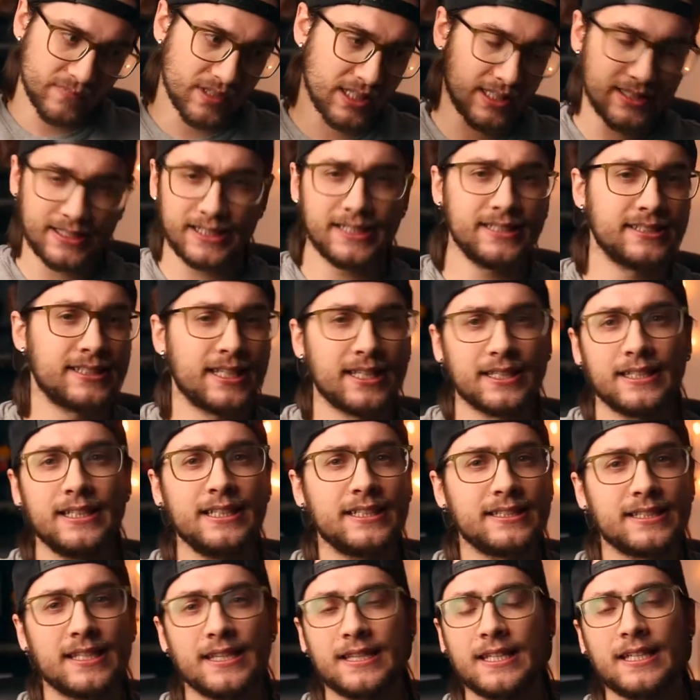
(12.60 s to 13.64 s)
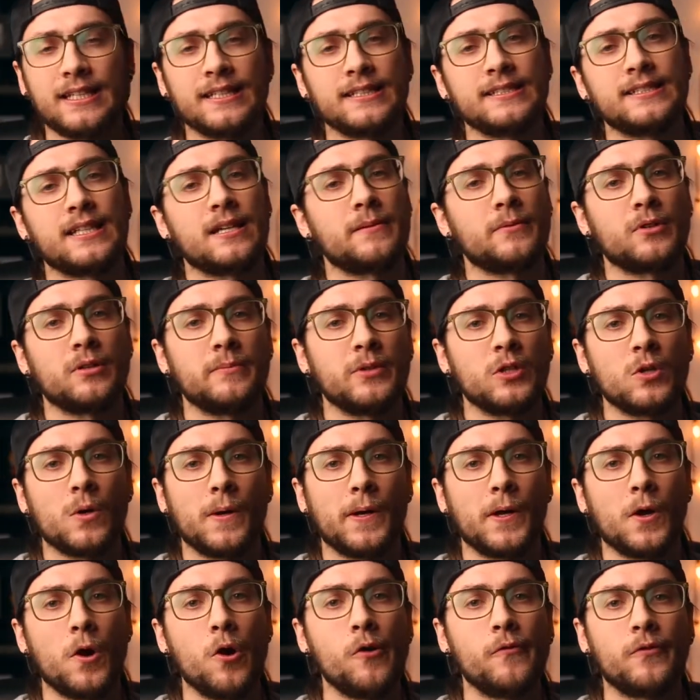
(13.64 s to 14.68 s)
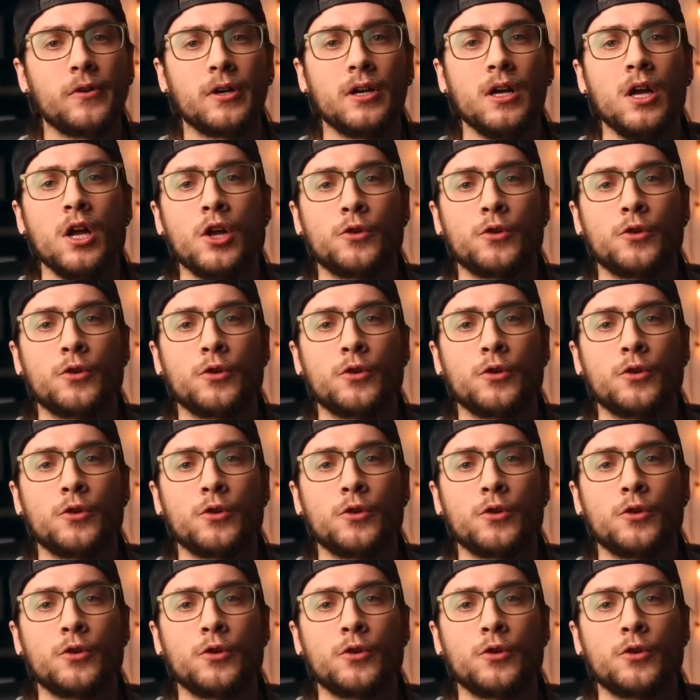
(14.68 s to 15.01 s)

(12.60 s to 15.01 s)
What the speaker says: these techniques and things that I'm going to be going over